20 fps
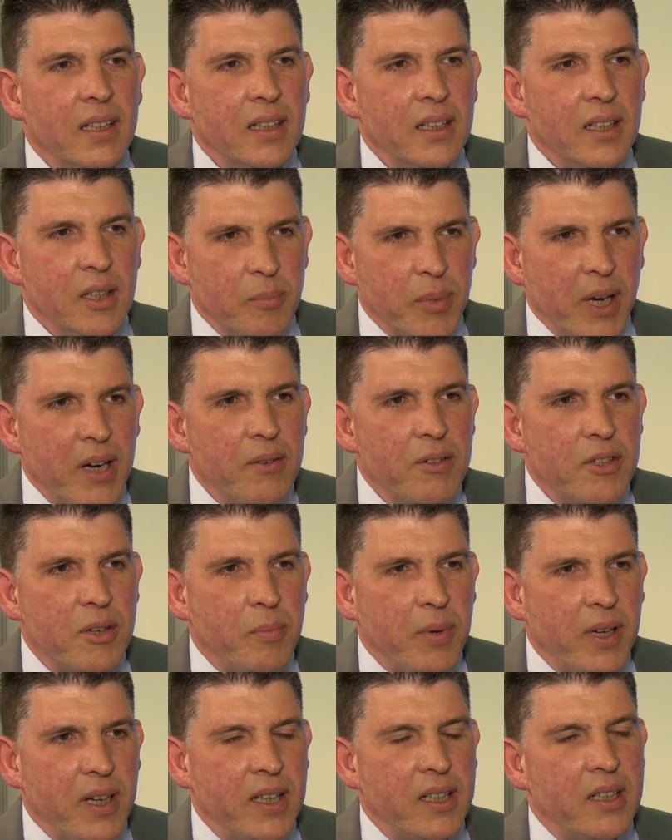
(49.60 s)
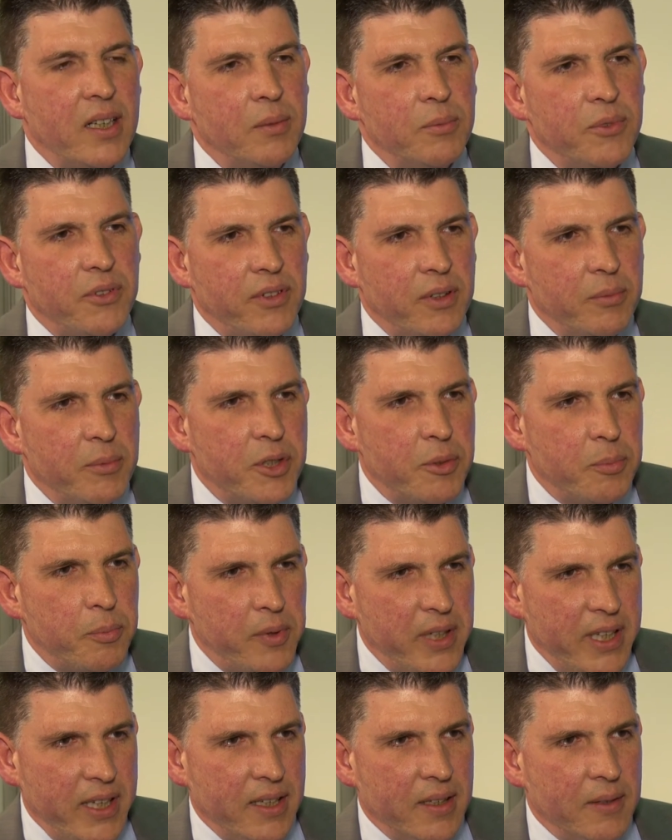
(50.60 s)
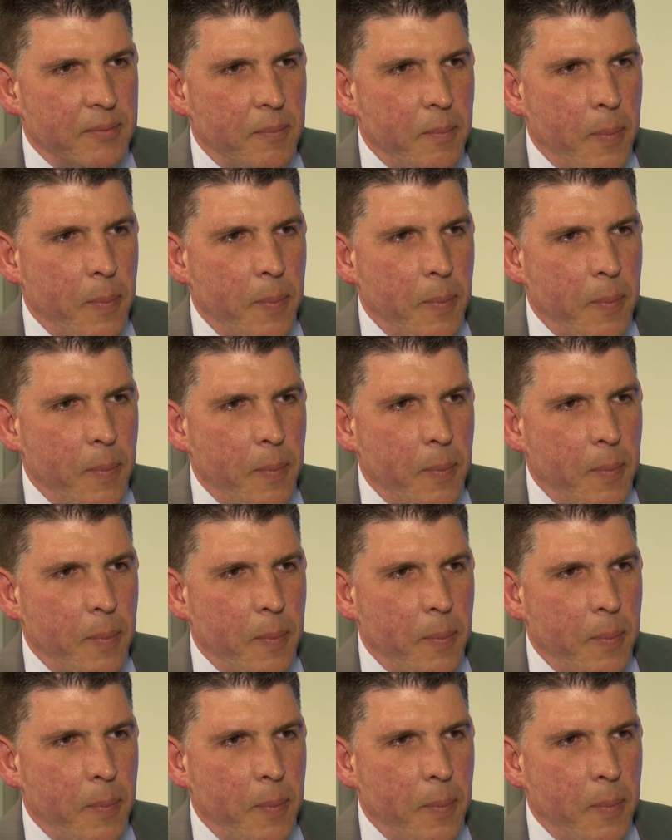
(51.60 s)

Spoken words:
The power supply comes from a spring.